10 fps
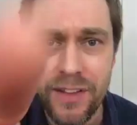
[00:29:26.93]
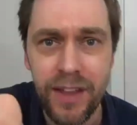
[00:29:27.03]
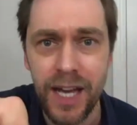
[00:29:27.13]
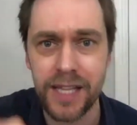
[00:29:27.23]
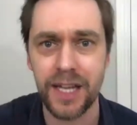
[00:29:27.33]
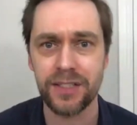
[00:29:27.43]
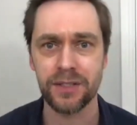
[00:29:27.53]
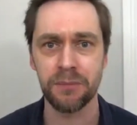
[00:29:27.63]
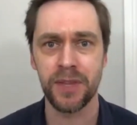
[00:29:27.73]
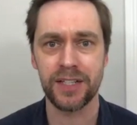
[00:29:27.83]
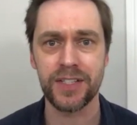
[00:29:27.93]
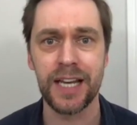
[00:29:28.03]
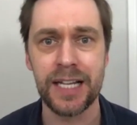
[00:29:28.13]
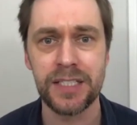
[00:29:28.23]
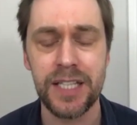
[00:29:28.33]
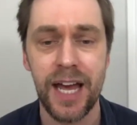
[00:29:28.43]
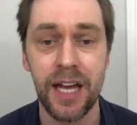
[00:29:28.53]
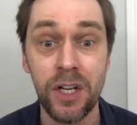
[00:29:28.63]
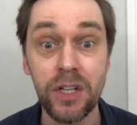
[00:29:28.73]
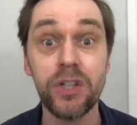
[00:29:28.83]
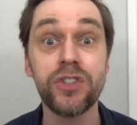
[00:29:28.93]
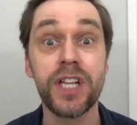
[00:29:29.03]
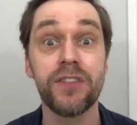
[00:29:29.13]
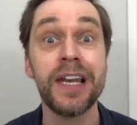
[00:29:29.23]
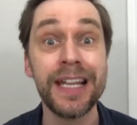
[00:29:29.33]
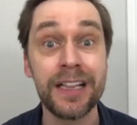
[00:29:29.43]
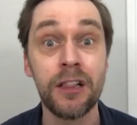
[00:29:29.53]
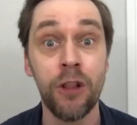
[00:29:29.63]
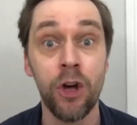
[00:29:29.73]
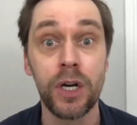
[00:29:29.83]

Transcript: there. That's the lens there. You just have a little look